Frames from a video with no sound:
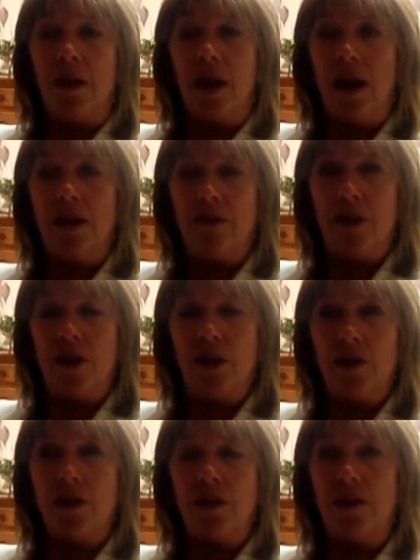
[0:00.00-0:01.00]

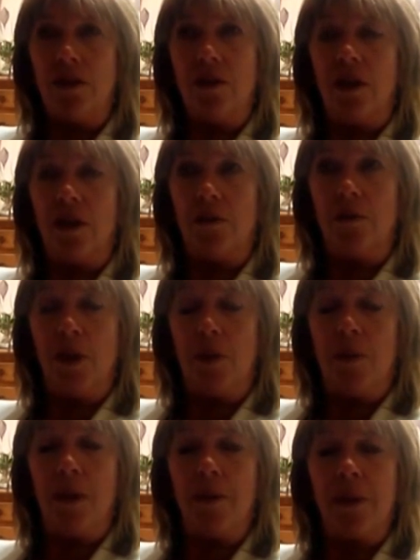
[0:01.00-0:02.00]
advert
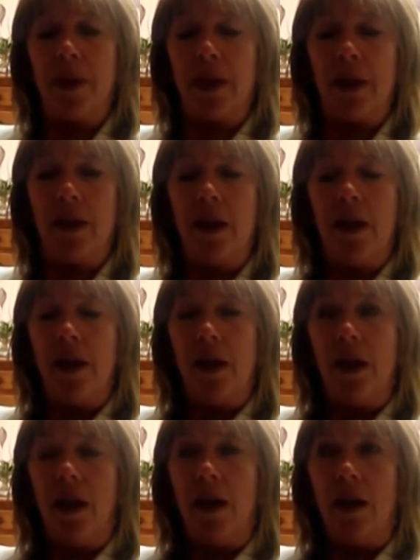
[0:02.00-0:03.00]
pop-up thing
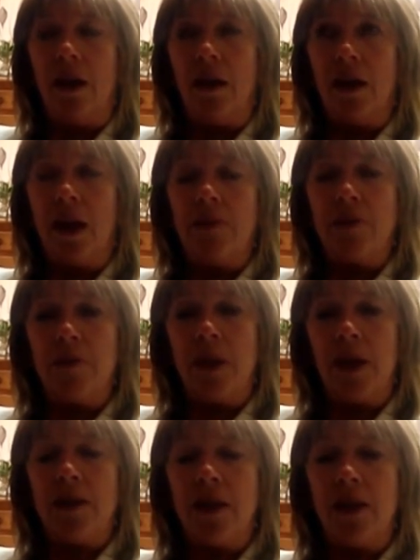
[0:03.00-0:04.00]
came to
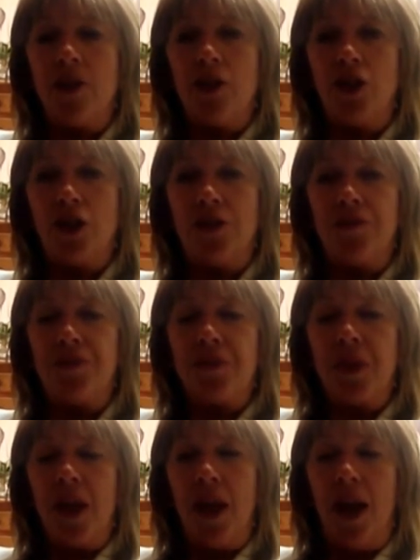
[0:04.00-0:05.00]
my attention,
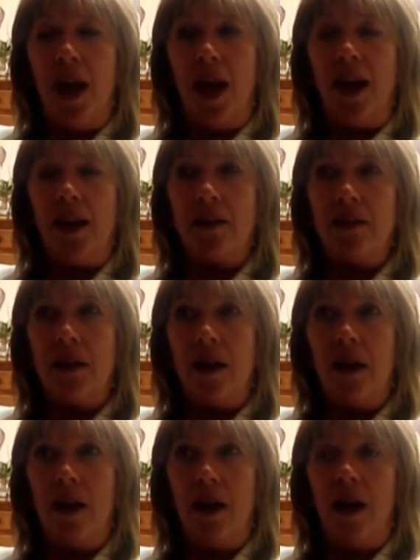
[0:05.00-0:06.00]
and
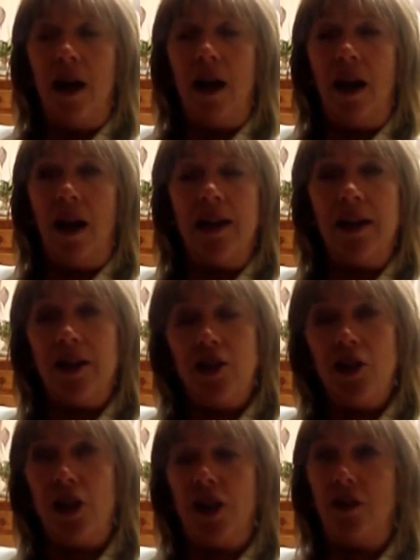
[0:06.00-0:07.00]
I
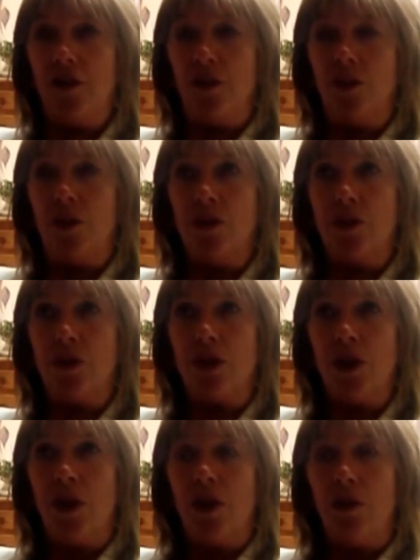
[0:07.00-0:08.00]
initially thought,
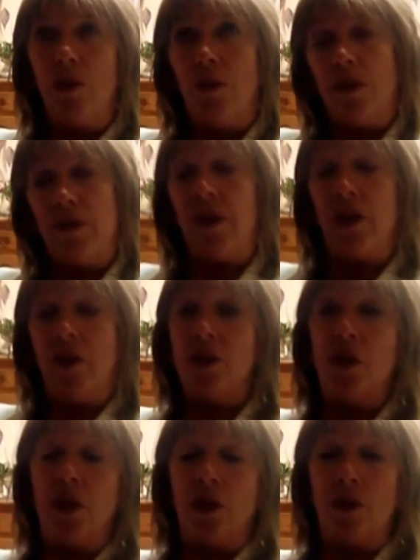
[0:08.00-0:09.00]
well, what have I got
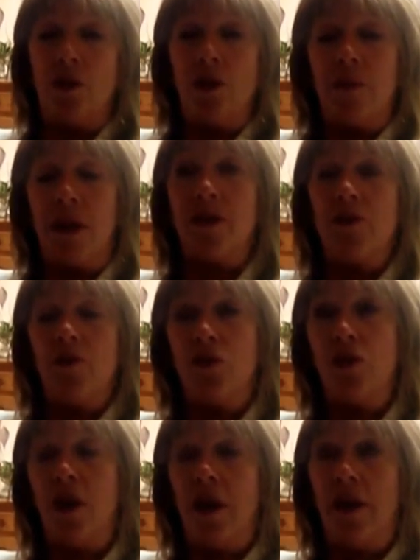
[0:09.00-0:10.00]
to lose? I might as well
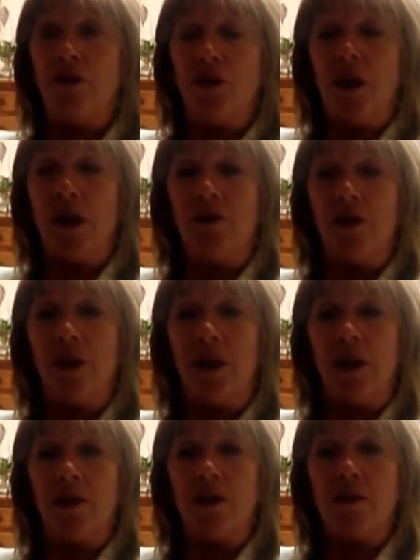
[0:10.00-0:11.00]
try it. I've tried everything
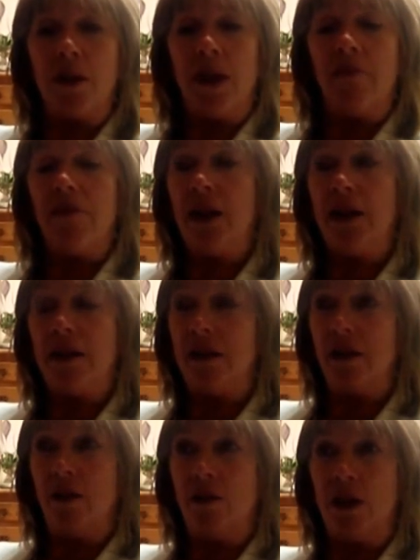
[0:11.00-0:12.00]
else, but I really
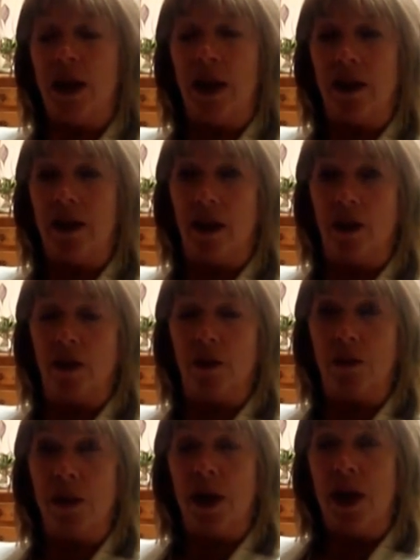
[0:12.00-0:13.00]
didn't hold out any
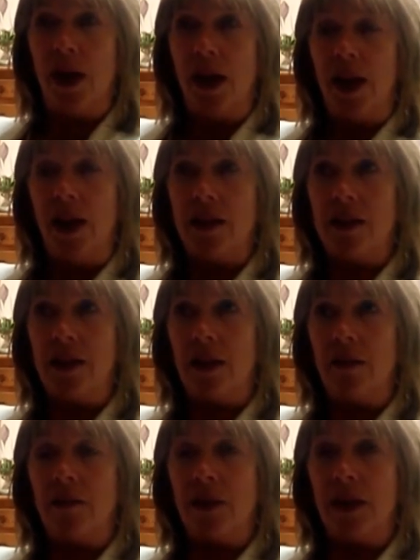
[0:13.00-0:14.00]
hope. It
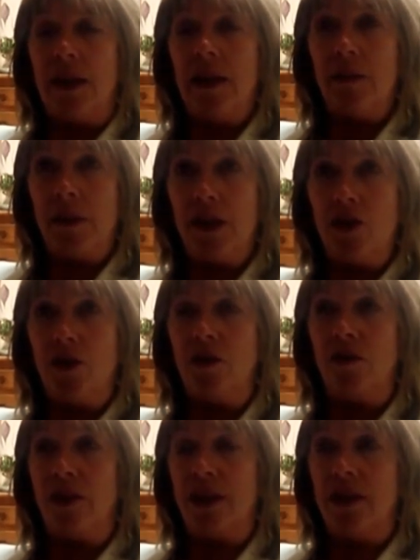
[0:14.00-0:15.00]
seemed a little bit too
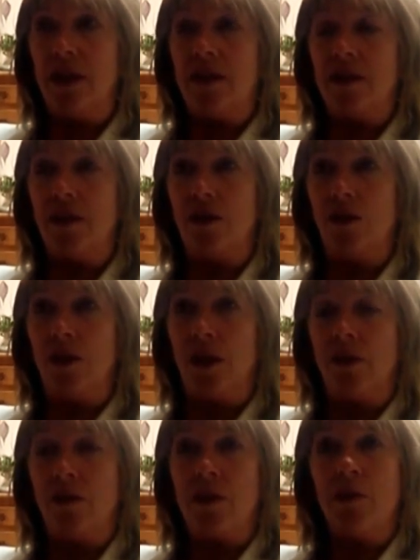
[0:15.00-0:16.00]
fantastical that
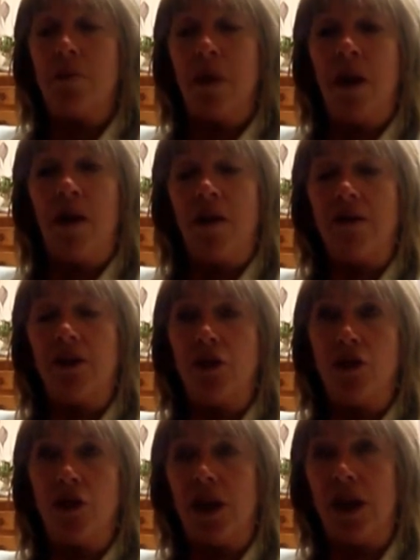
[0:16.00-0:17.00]
it was the bark of a
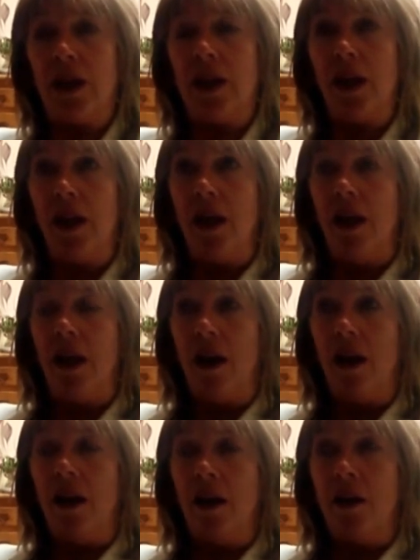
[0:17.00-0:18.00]
tree,
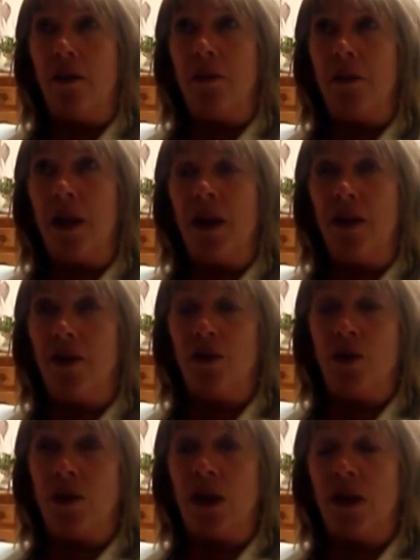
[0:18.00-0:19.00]
and
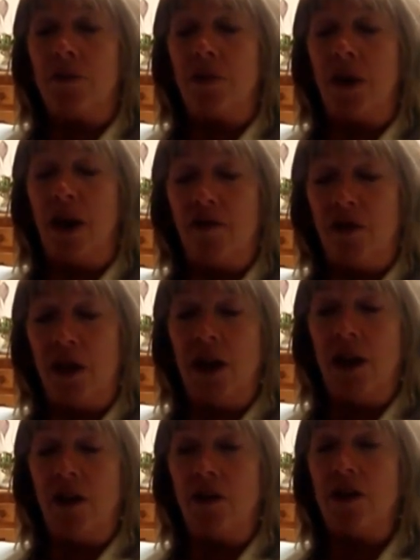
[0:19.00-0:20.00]
I
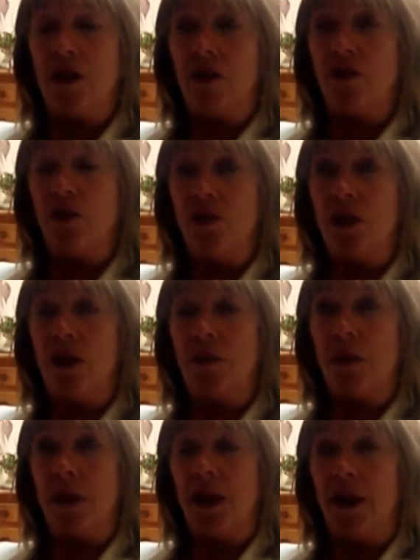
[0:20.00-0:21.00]
really honestly thought it'd
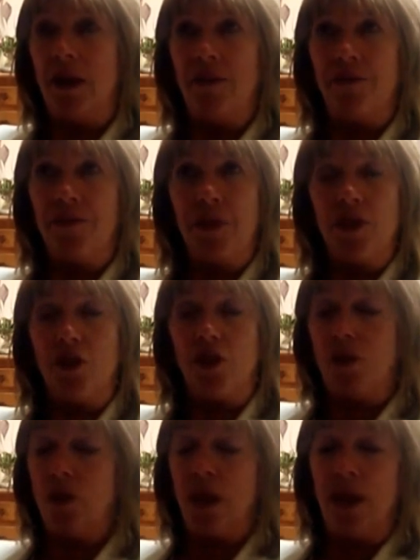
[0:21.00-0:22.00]
be
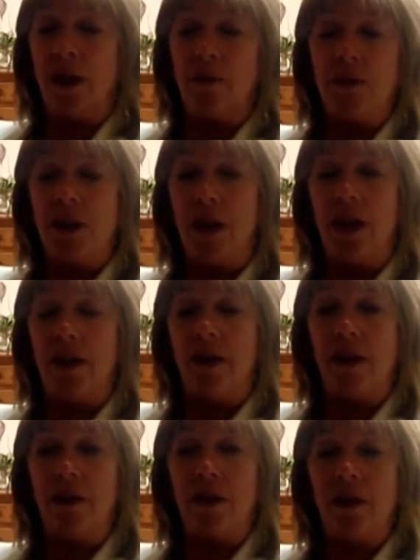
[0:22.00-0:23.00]
chalking it up to yet
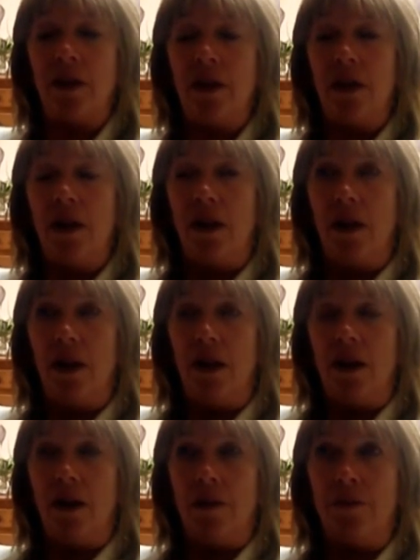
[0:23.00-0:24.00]
another
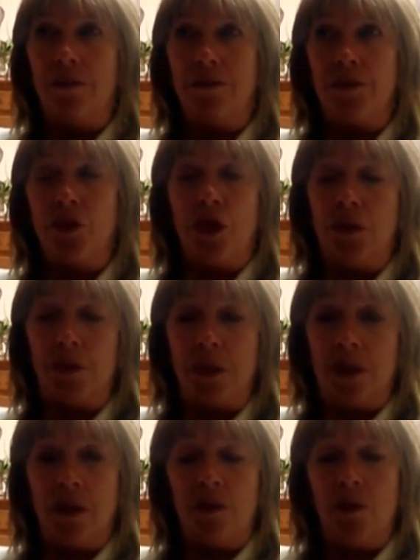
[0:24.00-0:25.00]

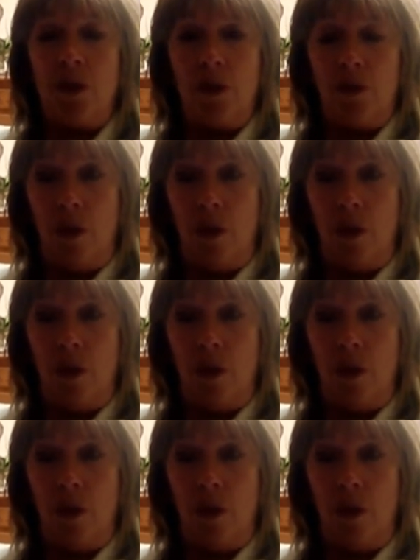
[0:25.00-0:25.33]
treatment that wouldn't